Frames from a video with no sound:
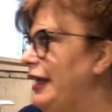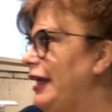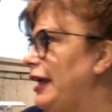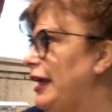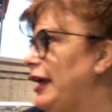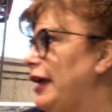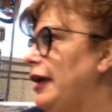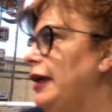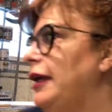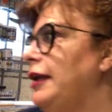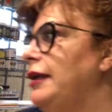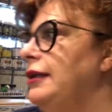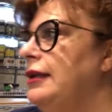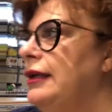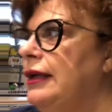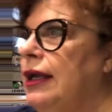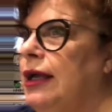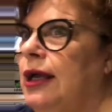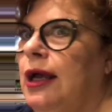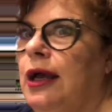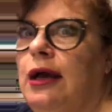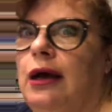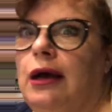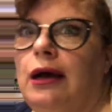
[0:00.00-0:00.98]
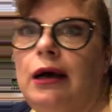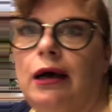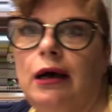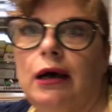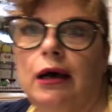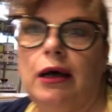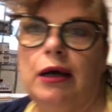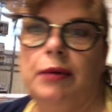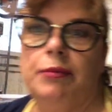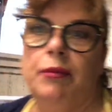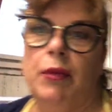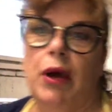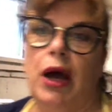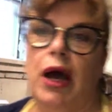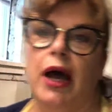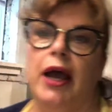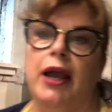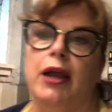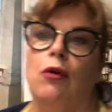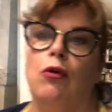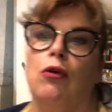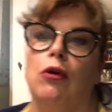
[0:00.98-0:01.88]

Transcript: and I